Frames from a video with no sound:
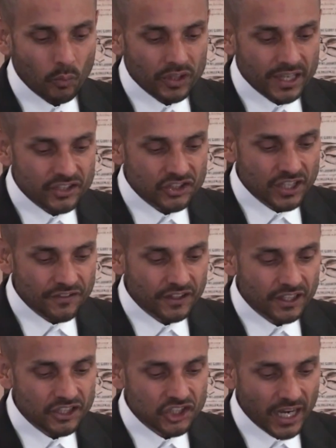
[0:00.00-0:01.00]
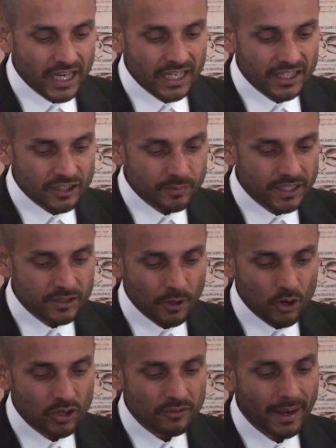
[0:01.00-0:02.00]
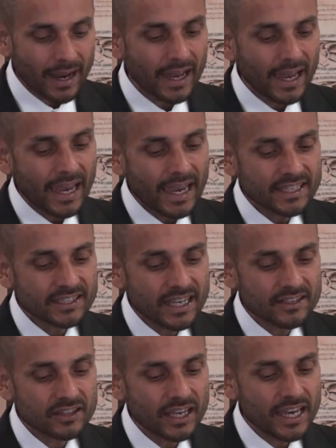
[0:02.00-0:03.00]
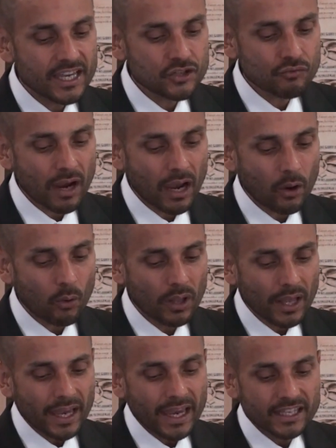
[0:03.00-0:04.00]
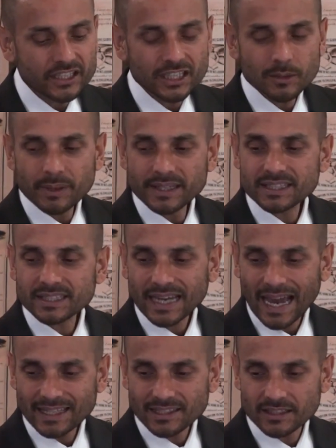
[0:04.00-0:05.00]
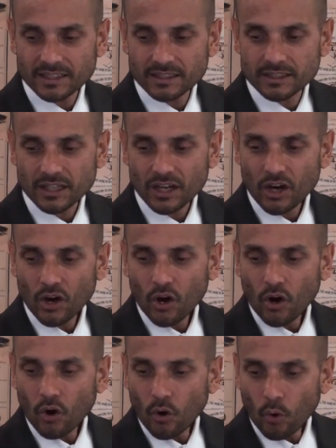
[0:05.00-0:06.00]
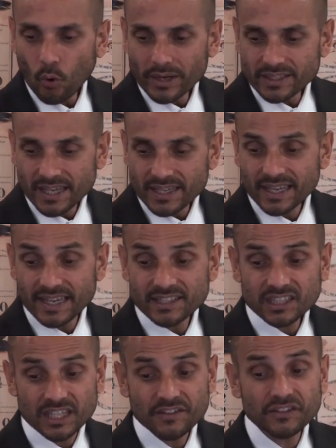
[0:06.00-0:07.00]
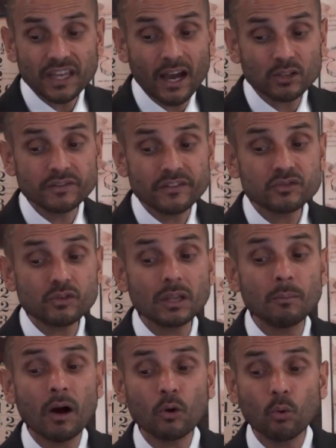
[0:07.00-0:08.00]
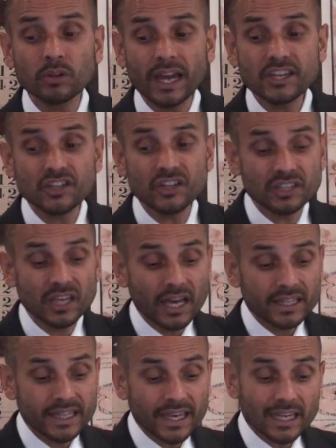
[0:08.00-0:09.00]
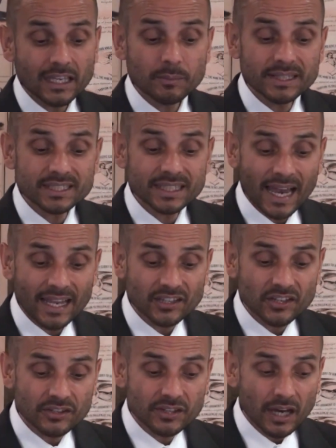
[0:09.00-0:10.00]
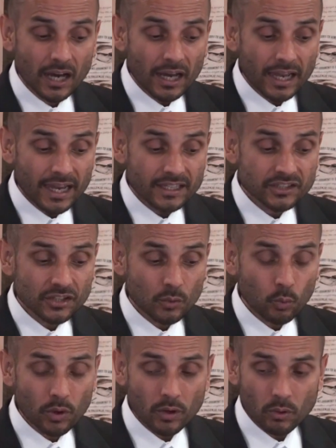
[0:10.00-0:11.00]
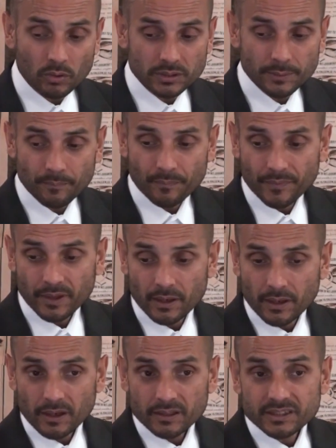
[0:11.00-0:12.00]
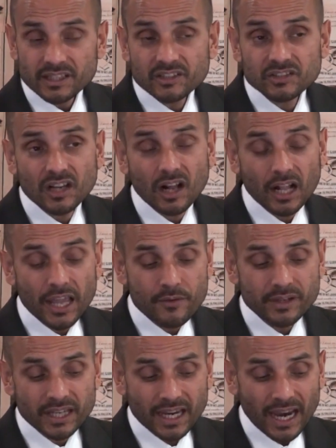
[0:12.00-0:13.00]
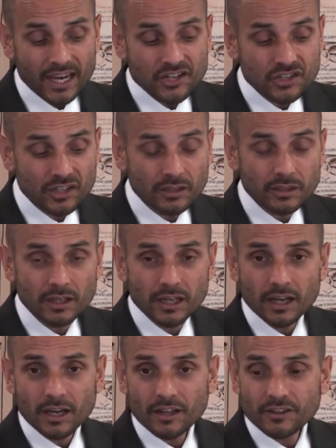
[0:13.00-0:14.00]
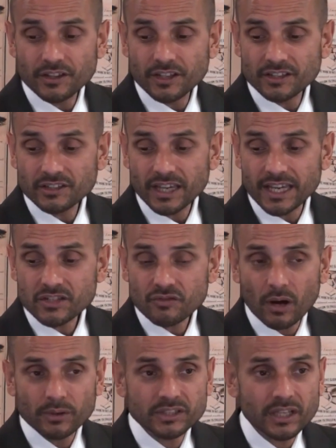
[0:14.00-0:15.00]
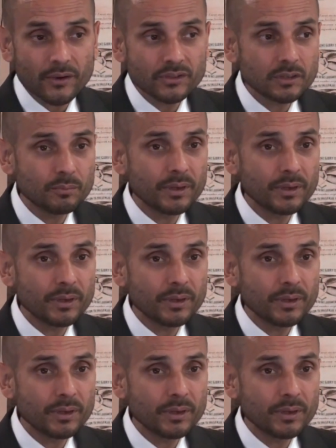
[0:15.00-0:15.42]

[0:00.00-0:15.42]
this sifting and shaking that's been spoken about, it says Israel is going to be scattered, or it says here, sift the house of Israel among all nations. They're going to be scattered into the world. This is a clear indication that Israel is going to